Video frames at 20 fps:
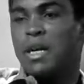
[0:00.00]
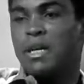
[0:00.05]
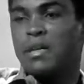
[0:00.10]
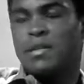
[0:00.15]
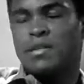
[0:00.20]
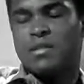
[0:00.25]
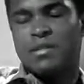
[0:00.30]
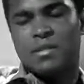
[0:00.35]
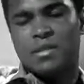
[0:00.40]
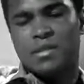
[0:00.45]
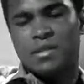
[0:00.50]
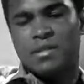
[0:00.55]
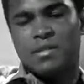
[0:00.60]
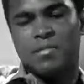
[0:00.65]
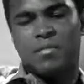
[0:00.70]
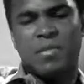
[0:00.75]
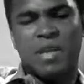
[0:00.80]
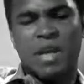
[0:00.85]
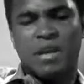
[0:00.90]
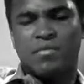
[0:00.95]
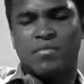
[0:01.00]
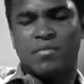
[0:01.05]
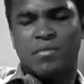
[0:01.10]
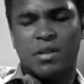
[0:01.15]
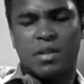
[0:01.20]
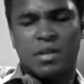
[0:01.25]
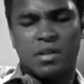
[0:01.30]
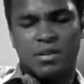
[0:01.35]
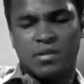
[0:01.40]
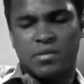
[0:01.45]
And I'm
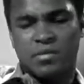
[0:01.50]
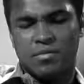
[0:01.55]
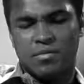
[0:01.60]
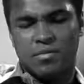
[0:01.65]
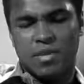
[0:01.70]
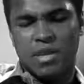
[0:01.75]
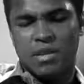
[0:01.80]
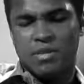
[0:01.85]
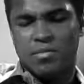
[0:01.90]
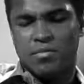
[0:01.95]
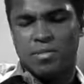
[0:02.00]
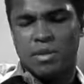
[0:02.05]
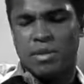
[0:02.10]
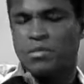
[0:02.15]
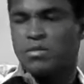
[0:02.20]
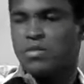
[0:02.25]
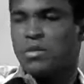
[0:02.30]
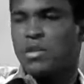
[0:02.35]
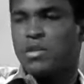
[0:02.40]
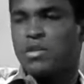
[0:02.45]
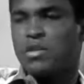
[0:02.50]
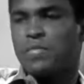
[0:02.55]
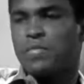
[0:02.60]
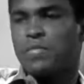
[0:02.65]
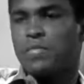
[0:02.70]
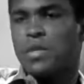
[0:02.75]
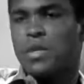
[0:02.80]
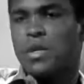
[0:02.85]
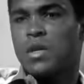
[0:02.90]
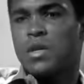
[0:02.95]
not really, I don't pay no
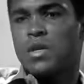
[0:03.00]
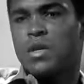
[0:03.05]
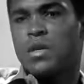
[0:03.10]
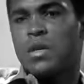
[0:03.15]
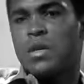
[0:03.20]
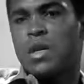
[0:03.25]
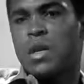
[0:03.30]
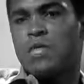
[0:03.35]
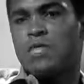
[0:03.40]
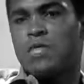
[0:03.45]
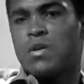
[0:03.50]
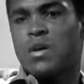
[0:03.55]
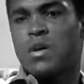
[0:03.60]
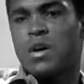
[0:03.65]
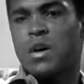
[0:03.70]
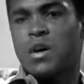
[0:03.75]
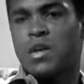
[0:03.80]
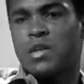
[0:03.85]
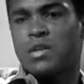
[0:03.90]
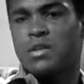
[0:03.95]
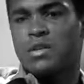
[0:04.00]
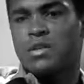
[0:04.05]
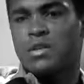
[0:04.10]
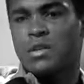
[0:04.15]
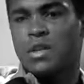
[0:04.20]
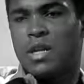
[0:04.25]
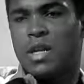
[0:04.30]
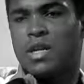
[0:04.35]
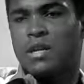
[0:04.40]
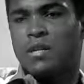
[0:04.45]
attention. And
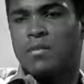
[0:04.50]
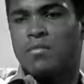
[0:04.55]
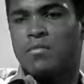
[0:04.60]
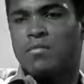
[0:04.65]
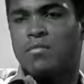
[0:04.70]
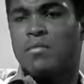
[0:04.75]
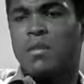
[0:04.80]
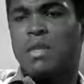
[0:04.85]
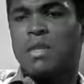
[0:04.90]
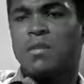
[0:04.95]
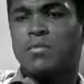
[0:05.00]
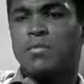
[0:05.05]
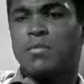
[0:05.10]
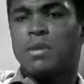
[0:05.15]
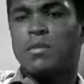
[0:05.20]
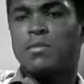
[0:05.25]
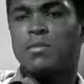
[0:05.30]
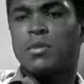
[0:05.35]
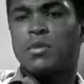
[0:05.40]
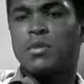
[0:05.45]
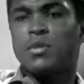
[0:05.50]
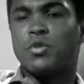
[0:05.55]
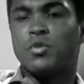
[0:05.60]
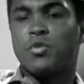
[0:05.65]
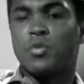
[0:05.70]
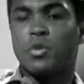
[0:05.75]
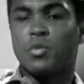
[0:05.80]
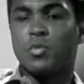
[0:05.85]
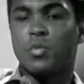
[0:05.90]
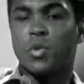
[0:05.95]
regardless to many people
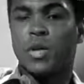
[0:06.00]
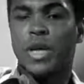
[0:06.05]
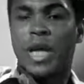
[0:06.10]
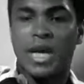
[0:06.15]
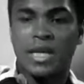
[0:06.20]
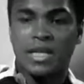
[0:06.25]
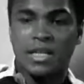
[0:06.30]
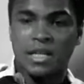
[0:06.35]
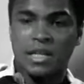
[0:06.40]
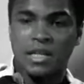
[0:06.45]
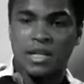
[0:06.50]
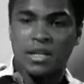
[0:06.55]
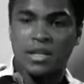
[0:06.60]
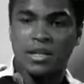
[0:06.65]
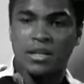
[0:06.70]
are doing what I